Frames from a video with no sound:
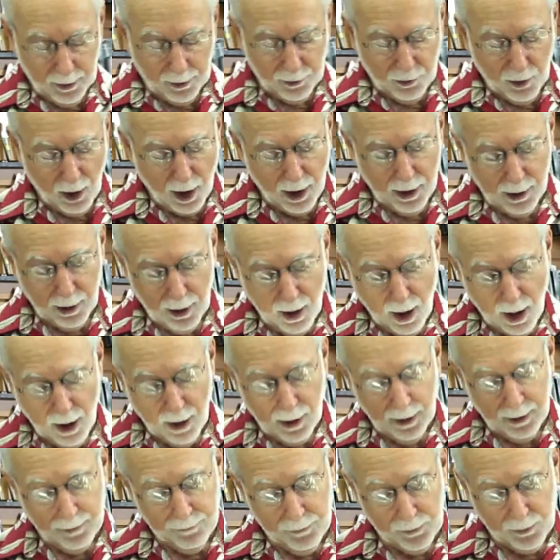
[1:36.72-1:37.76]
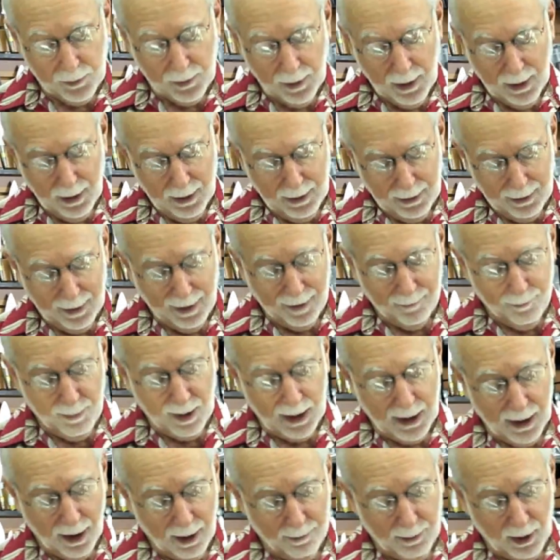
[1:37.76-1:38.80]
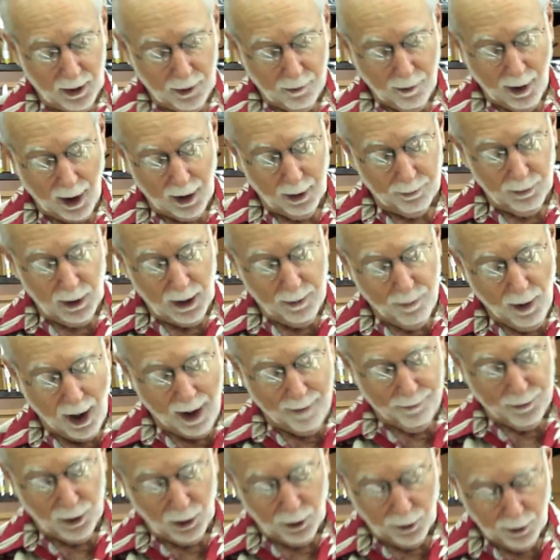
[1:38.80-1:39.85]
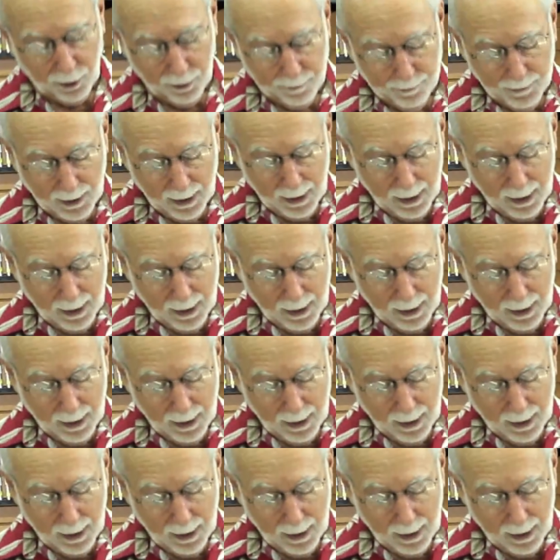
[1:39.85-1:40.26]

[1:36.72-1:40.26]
design knives, they've become incredibly popular.